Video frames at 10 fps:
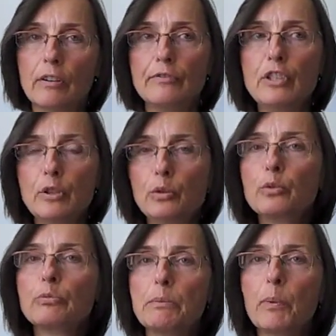
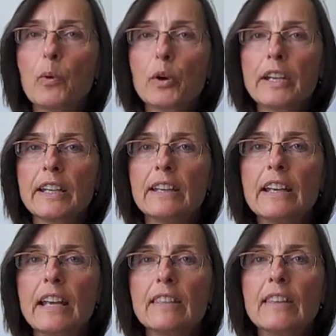news reporting
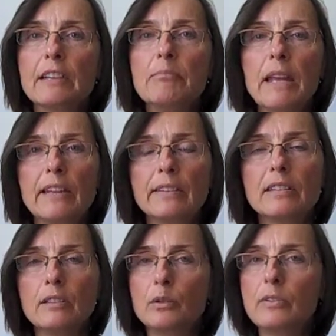that makes the
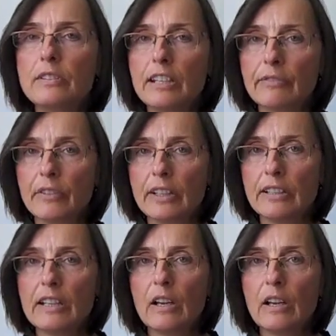news different.